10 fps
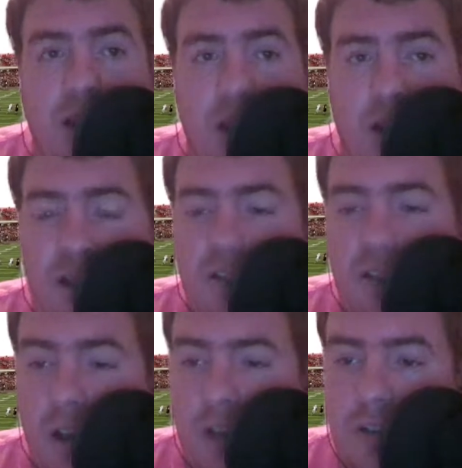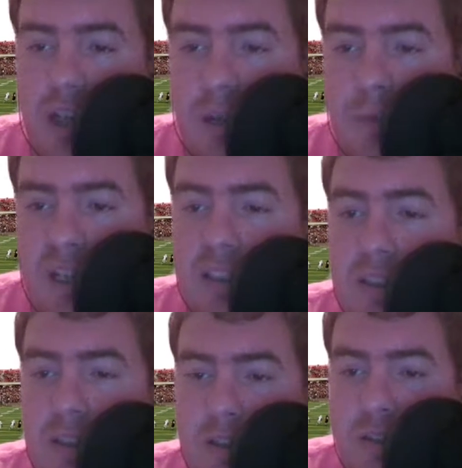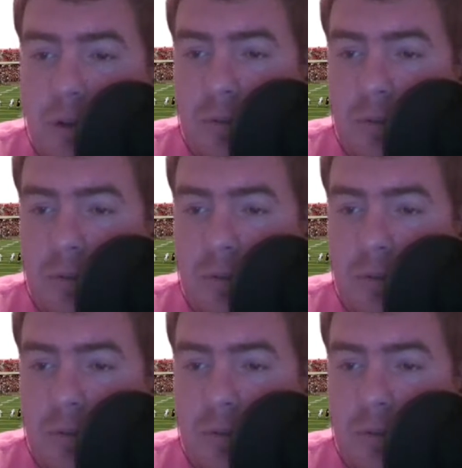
lost their longtime AD and head coach.